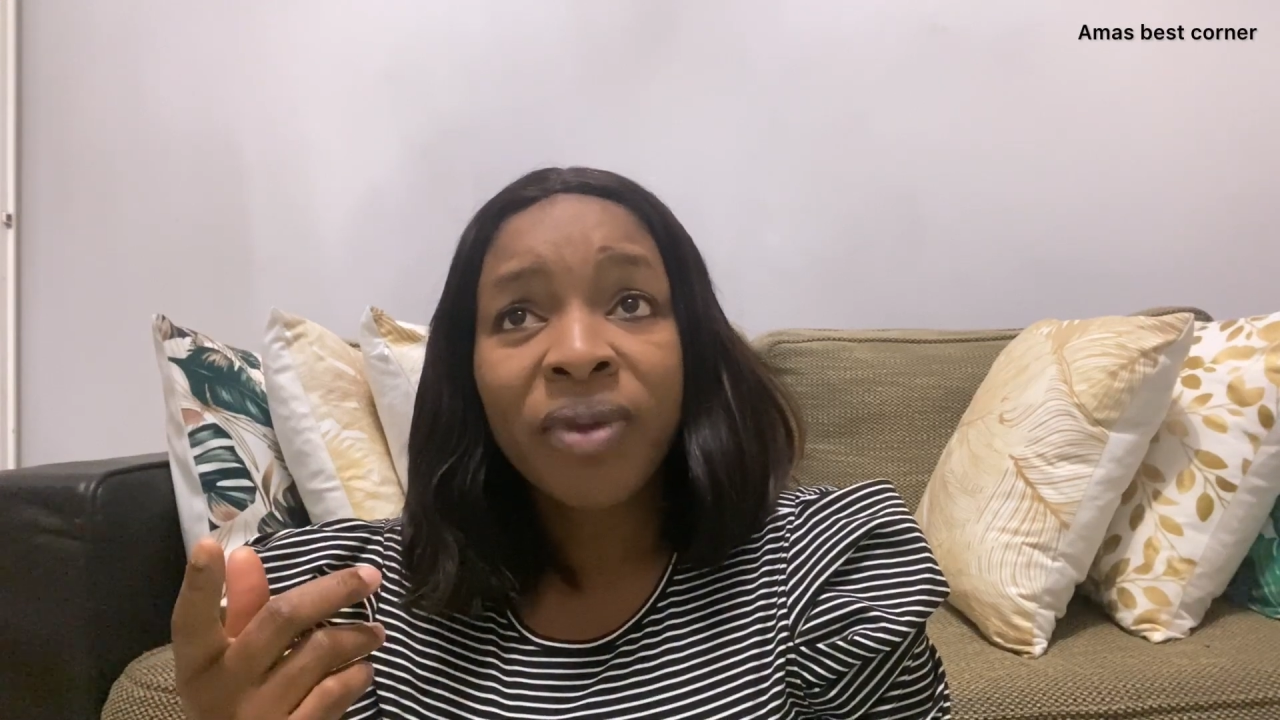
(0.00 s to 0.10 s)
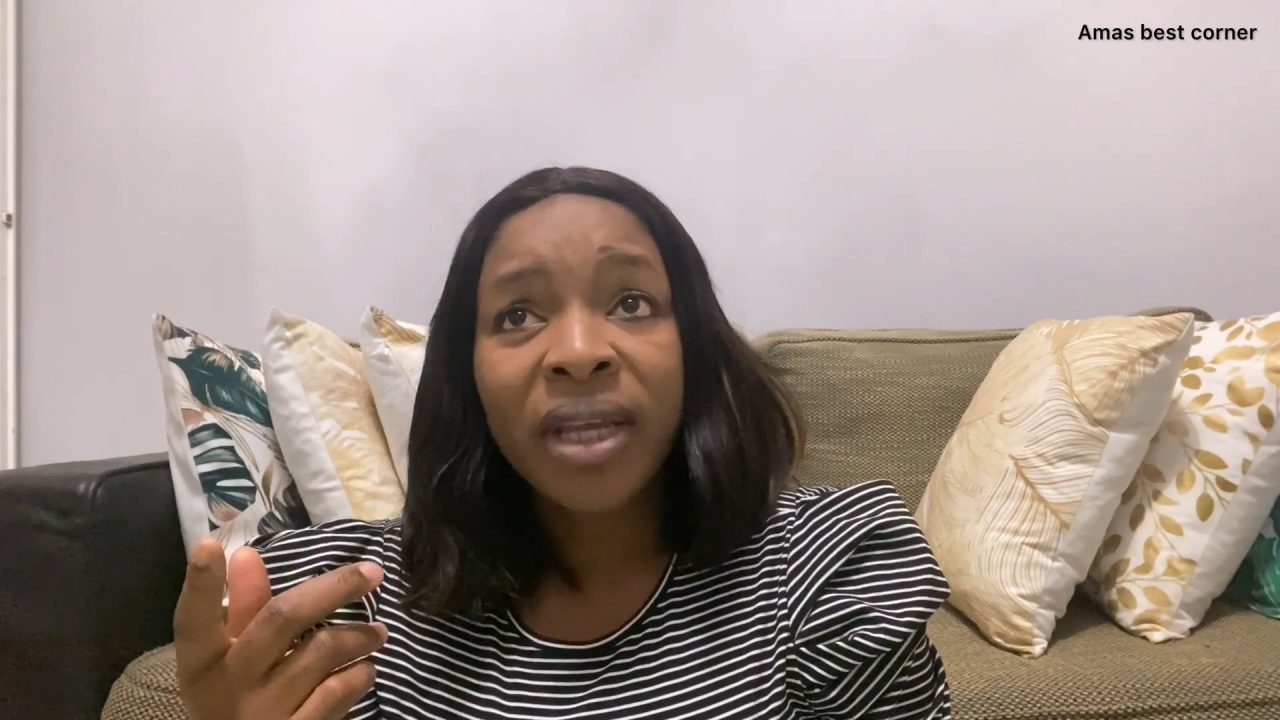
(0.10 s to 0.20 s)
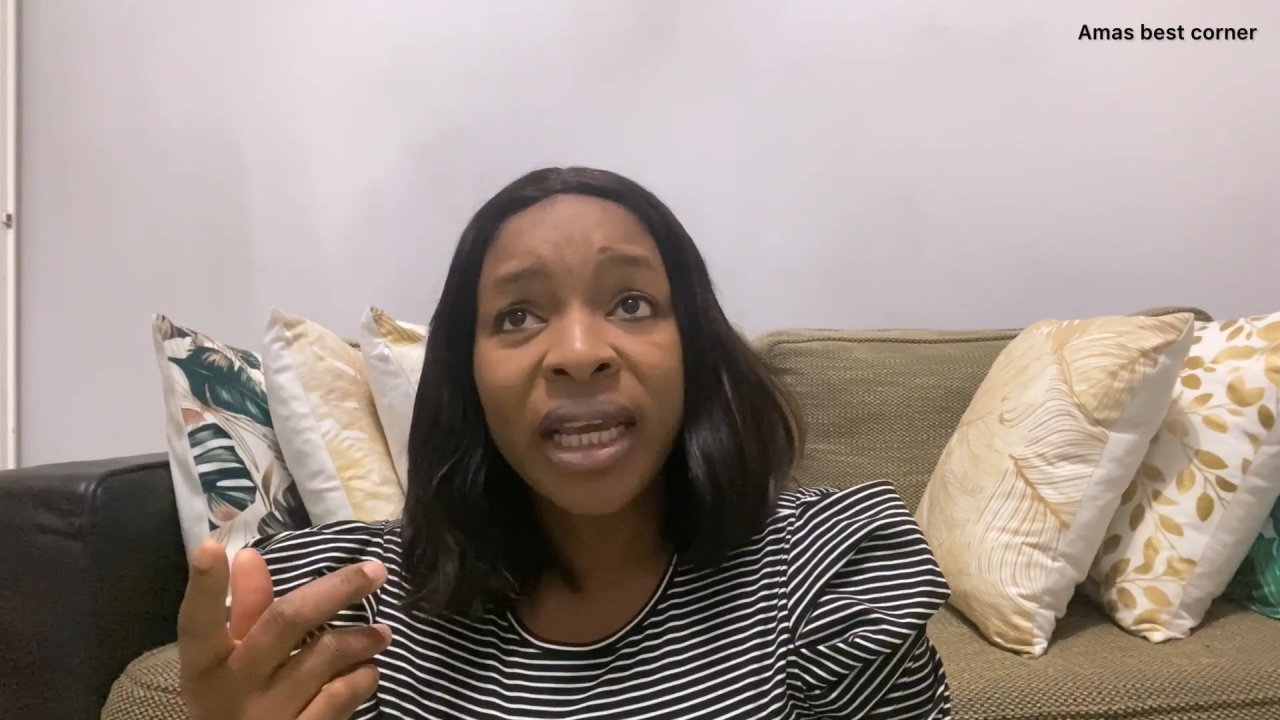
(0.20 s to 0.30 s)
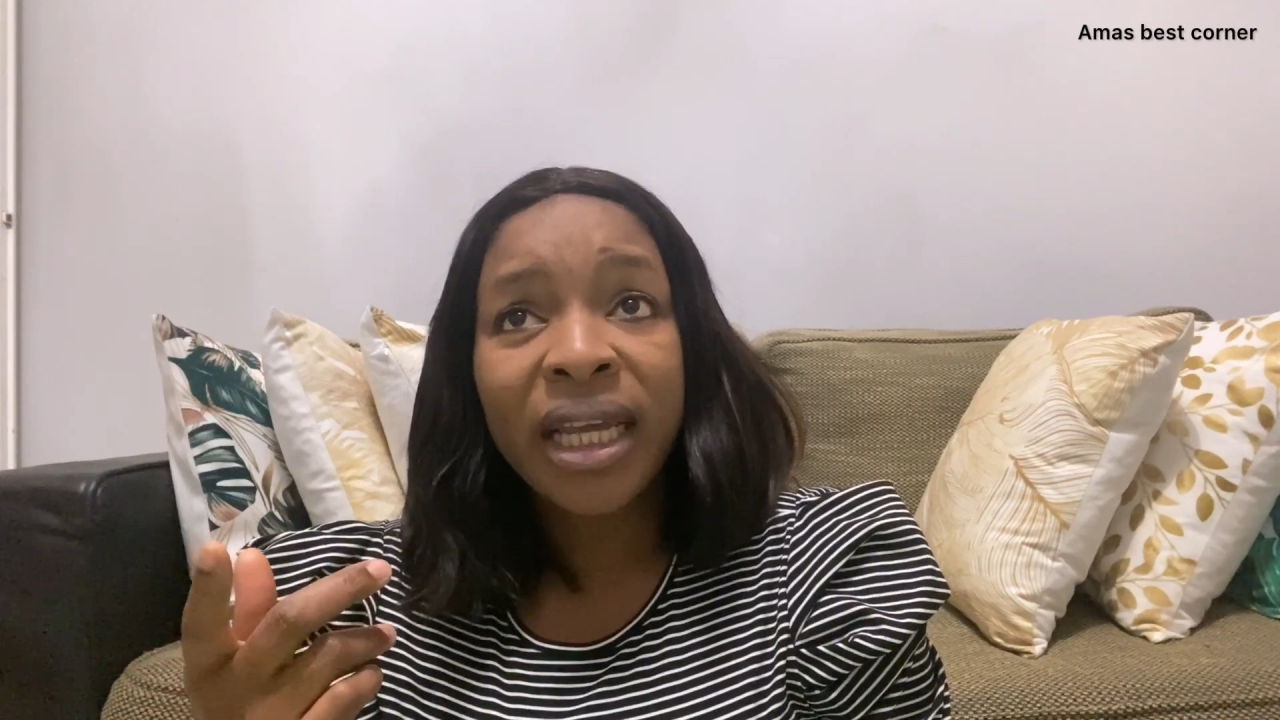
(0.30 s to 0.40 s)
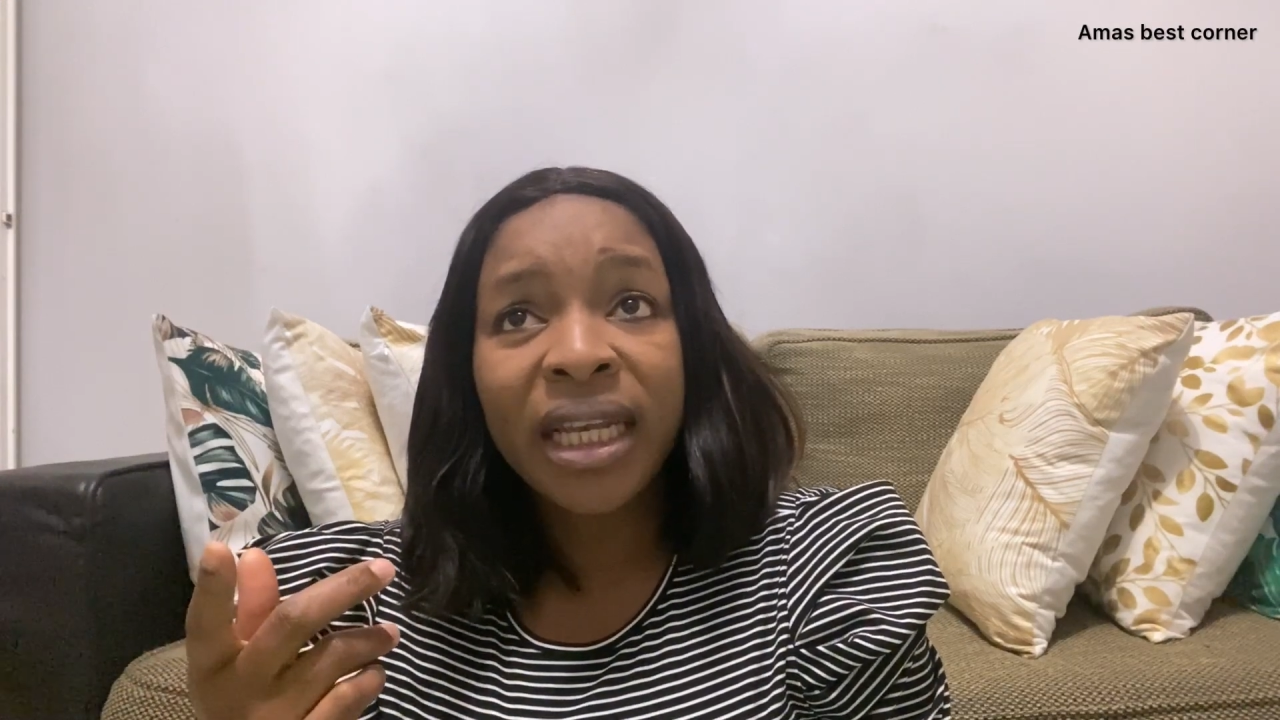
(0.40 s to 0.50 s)

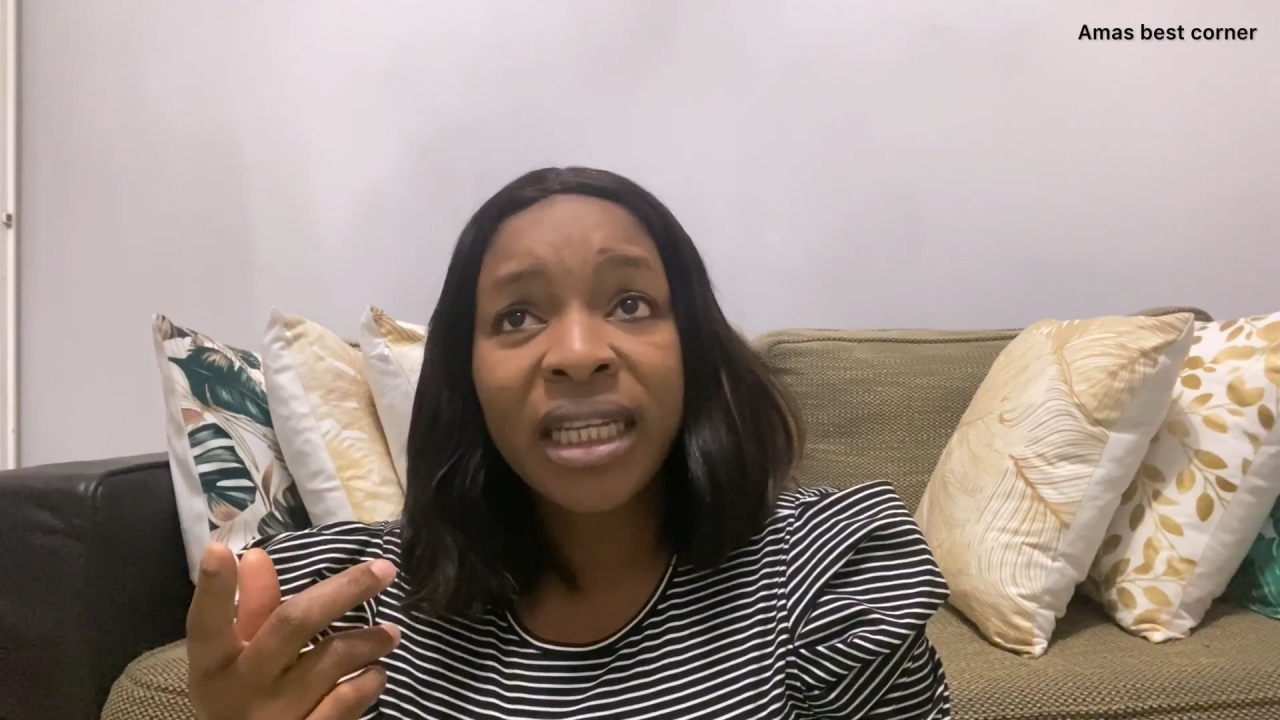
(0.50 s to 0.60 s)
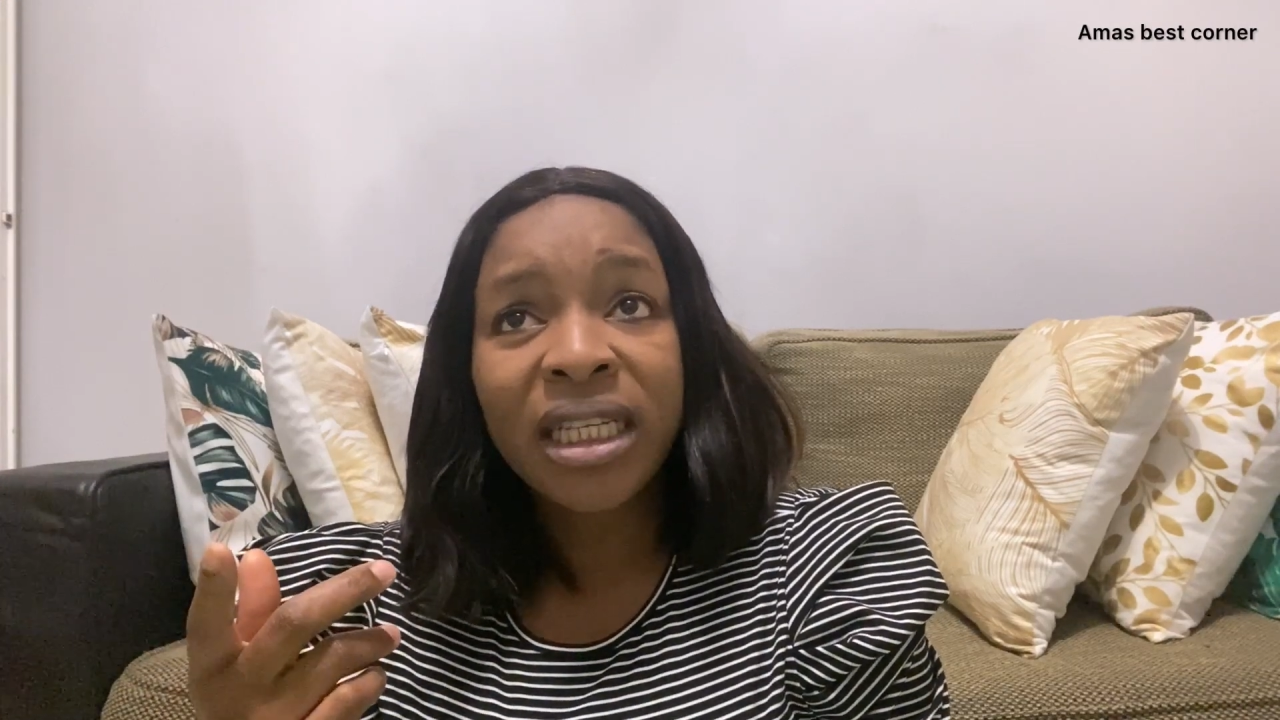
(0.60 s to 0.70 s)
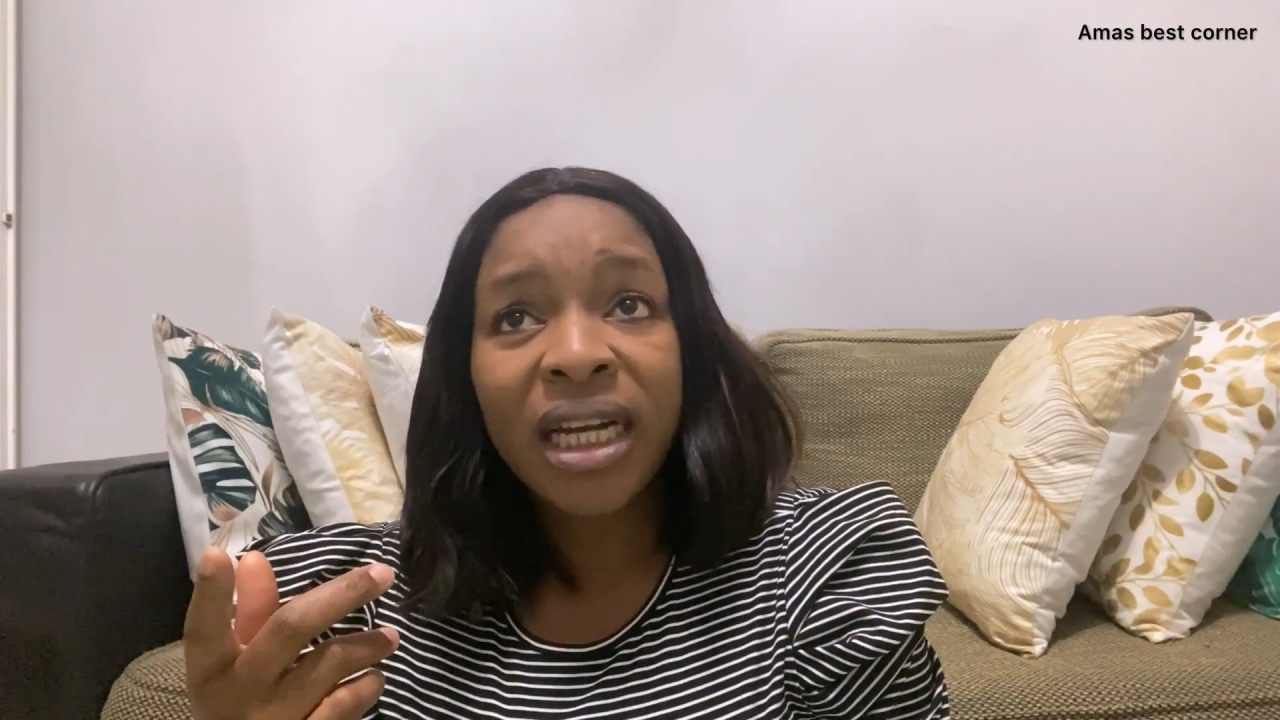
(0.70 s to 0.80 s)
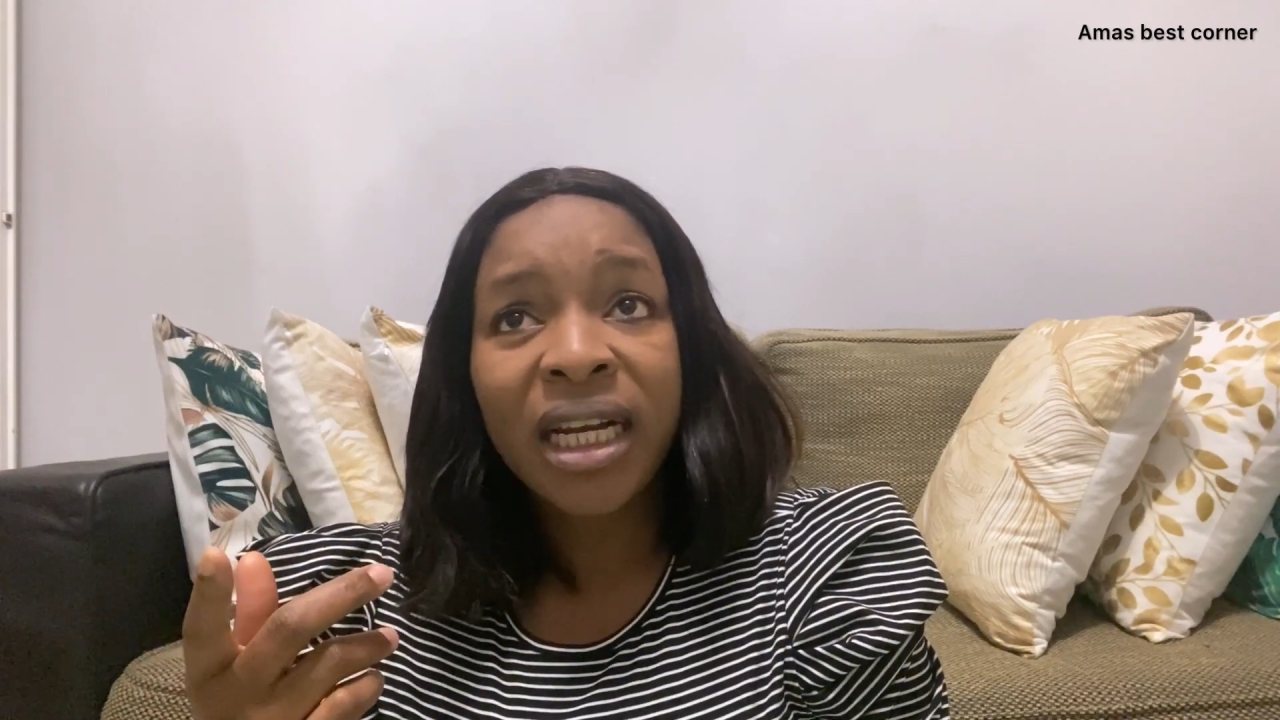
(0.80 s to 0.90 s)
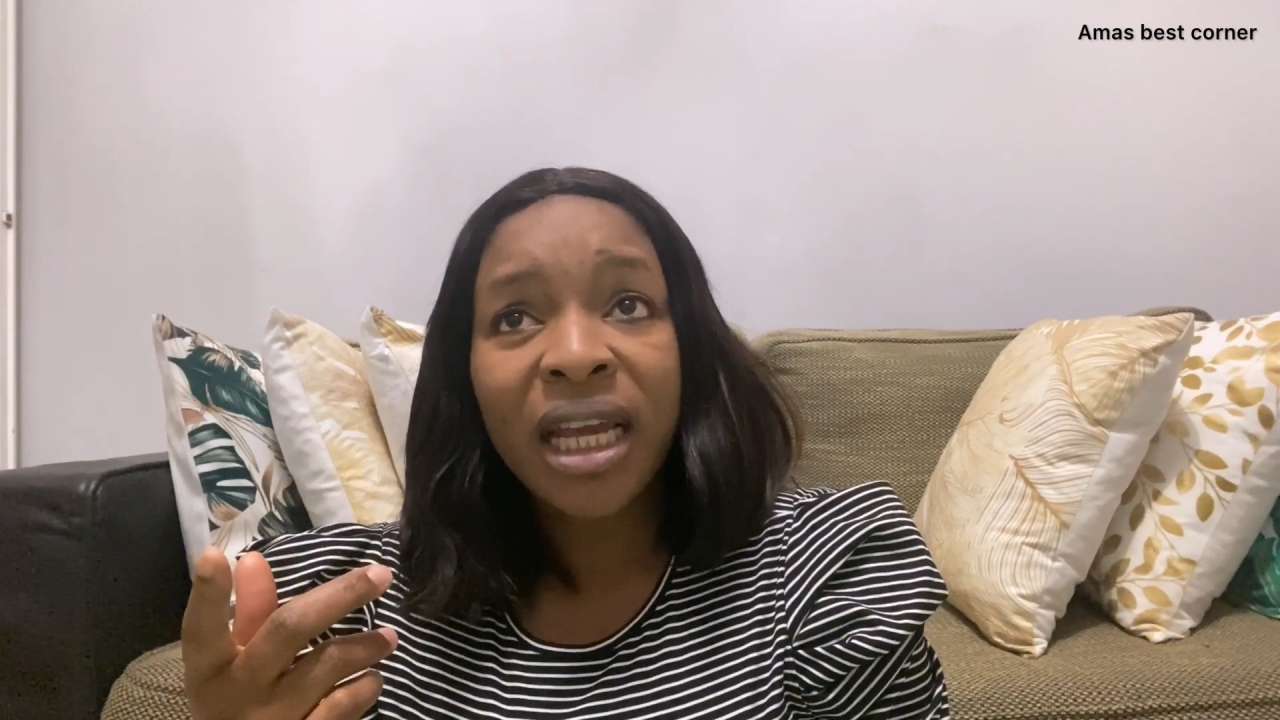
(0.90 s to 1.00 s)
Nigerian